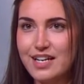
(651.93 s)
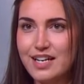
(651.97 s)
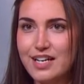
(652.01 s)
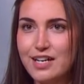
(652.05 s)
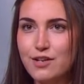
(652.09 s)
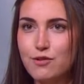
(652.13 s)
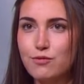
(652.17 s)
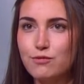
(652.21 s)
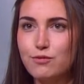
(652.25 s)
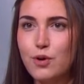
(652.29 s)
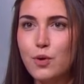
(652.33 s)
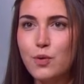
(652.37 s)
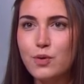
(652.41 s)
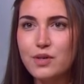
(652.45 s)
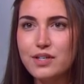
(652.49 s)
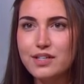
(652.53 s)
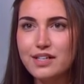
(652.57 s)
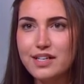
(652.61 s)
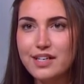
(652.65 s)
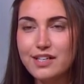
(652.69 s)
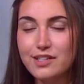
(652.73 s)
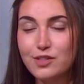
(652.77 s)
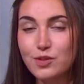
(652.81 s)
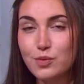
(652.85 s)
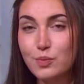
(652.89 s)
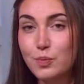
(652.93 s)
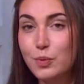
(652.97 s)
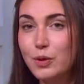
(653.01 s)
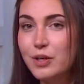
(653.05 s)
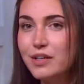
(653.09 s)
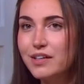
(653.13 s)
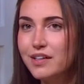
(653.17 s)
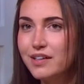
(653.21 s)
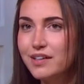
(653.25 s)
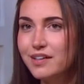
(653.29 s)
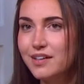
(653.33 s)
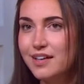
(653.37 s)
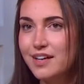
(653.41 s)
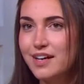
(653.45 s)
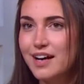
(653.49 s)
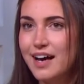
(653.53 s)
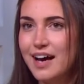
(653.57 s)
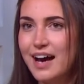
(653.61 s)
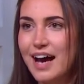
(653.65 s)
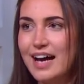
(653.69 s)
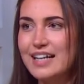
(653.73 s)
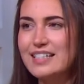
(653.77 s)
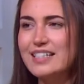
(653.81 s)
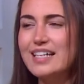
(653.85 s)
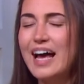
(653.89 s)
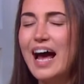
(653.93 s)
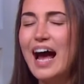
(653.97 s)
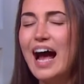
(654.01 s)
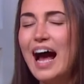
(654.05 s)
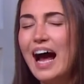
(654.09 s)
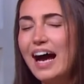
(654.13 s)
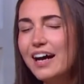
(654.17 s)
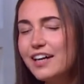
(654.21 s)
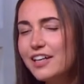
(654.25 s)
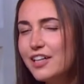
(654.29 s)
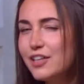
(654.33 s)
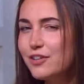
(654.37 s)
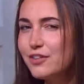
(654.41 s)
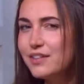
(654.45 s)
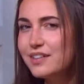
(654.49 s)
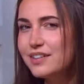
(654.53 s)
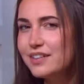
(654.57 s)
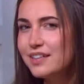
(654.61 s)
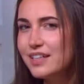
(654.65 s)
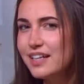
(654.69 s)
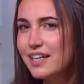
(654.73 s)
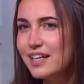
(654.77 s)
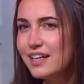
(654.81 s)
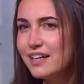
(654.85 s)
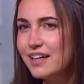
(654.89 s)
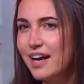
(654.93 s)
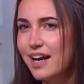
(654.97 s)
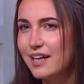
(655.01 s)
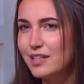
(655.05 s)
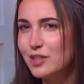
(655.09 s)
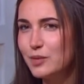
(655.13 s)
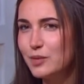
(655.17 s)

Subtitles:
he wrote his book as accurately as